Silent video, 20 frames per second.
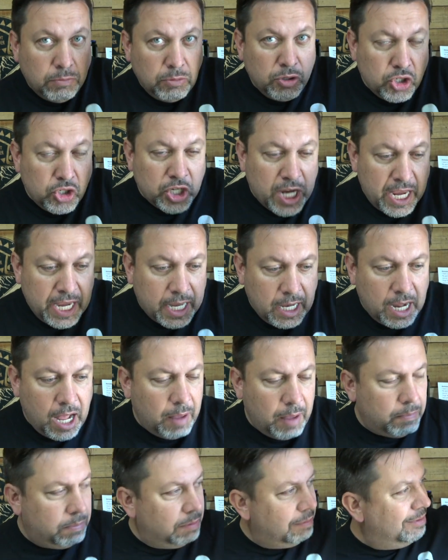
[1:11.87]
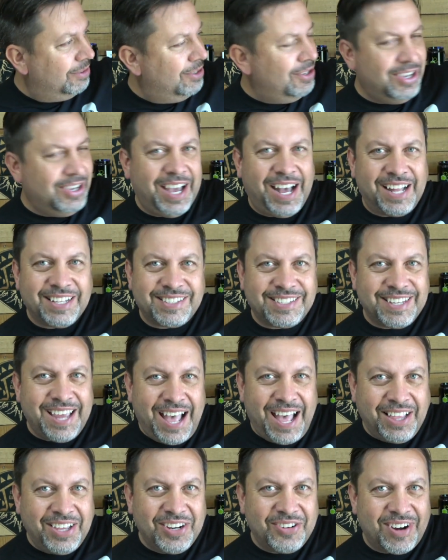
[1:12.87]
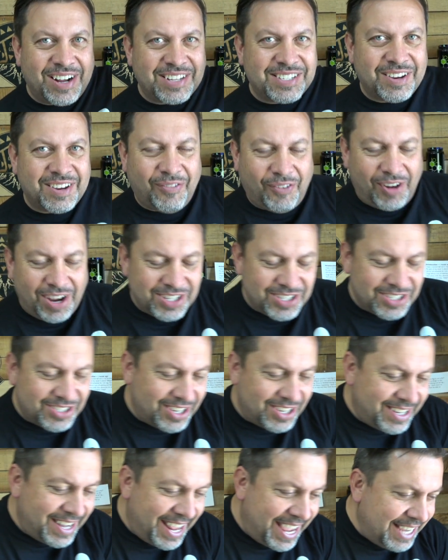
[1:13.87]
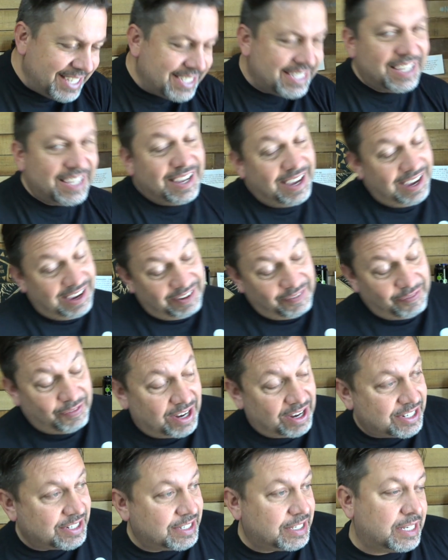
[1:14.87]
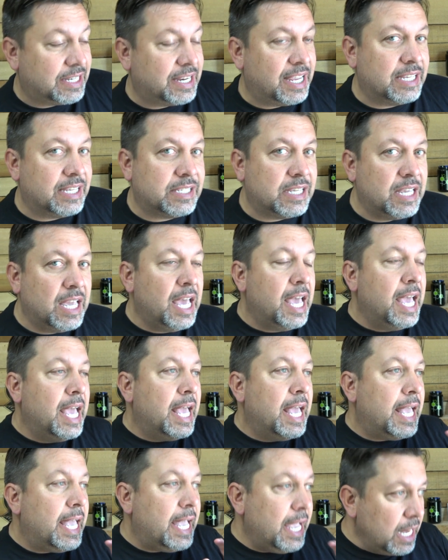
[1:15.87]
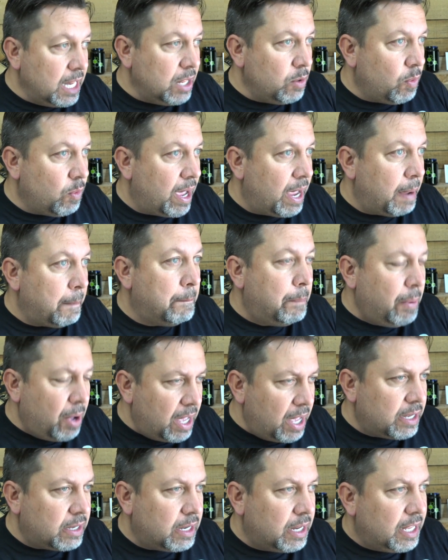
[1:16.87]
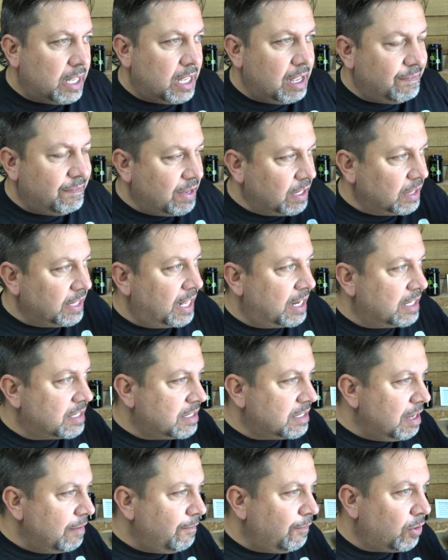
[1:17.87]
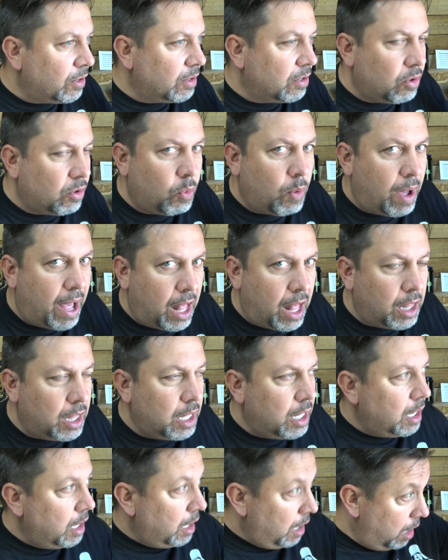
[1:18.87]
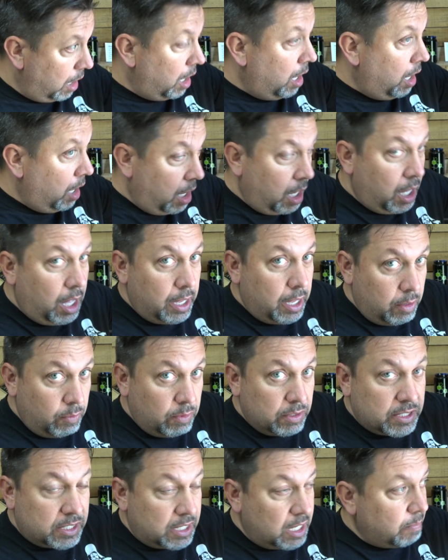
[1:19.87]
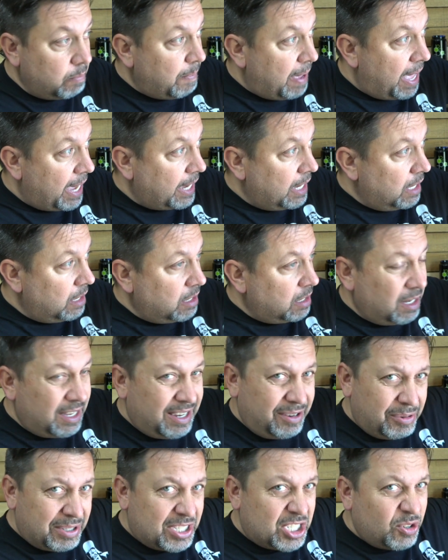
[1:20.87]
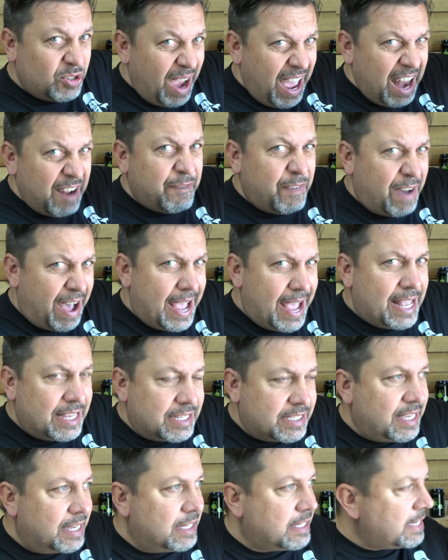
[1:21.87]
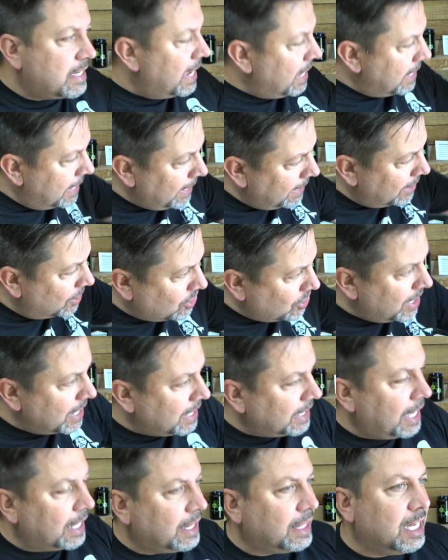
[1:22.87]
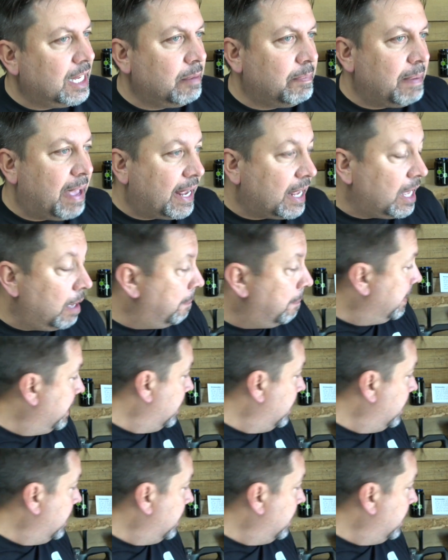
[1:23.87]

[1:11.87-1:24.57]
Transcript: You shake it up. You got salad dressing, fresh as a daisy, kind of fresh as a daisy. Anyway, but if you let it sit for a little while, uh, it would sink back into, it would stratify, as they say. You have to shake that thing back up